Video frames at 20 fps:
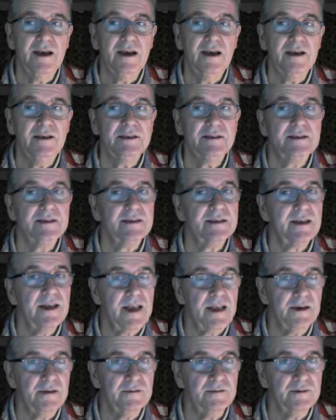and
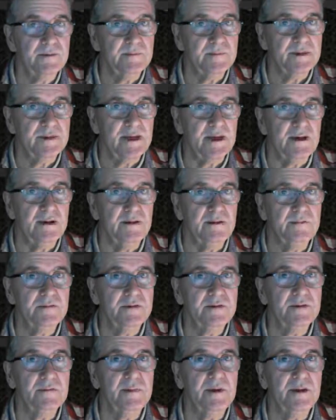scale themselves
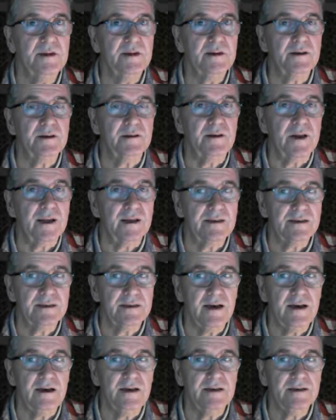to be the correct
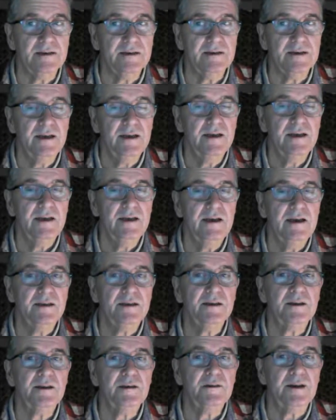size and
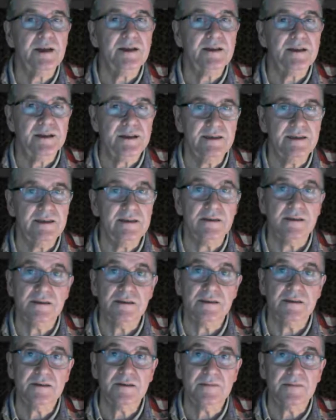the correct
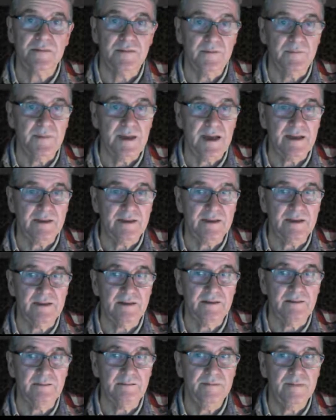distance from that
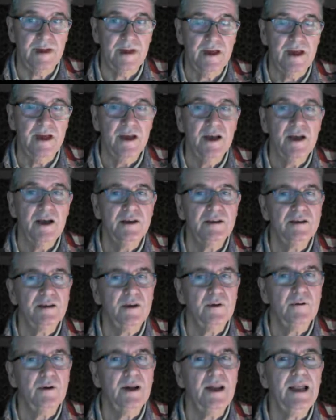Sun.
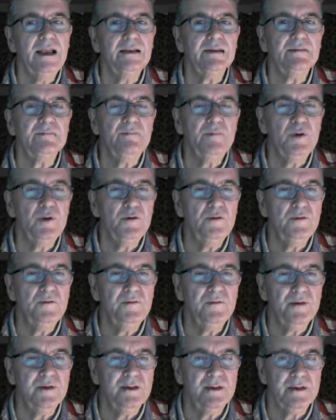So let's
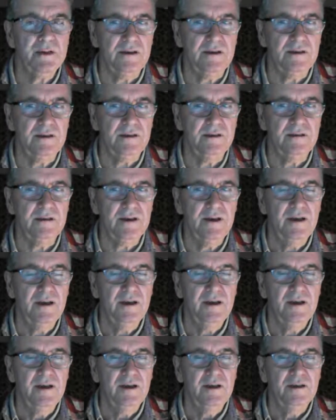move the Sun
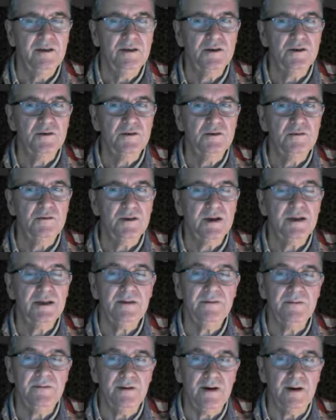to a
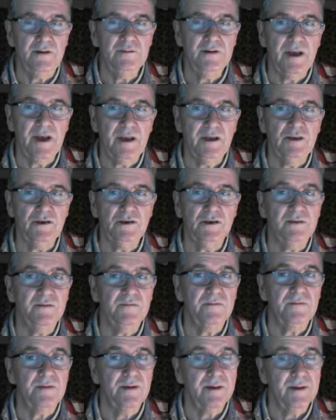different
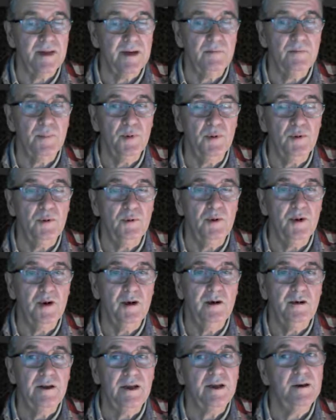location. For example,
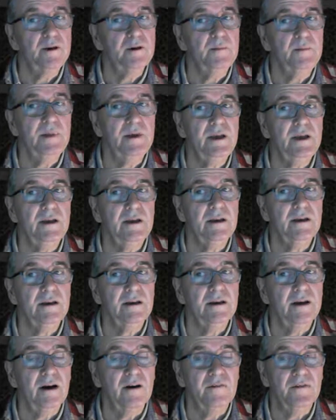it could be
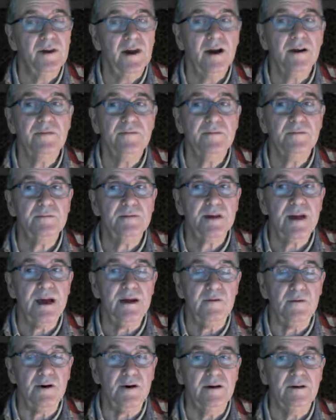on the Eiffel
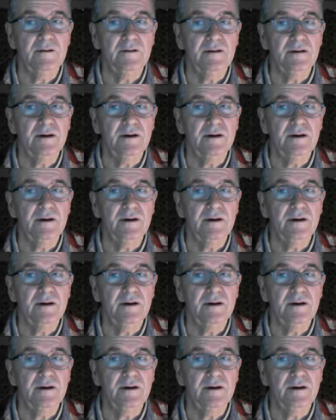Tower